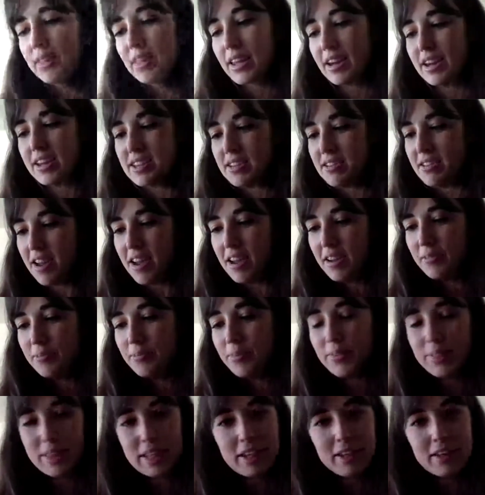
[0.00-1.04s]
I don't know,
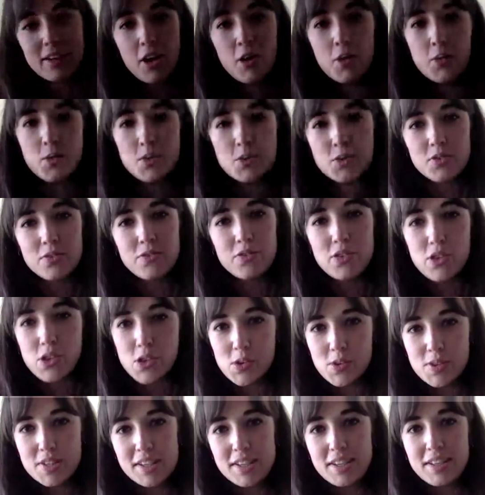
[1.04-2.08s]
old
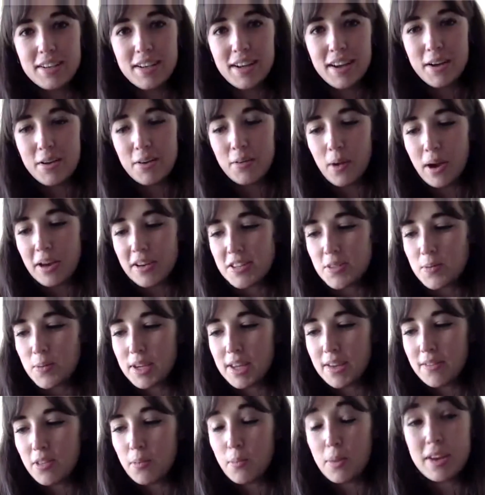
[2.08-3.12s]
food. And what else do we give them?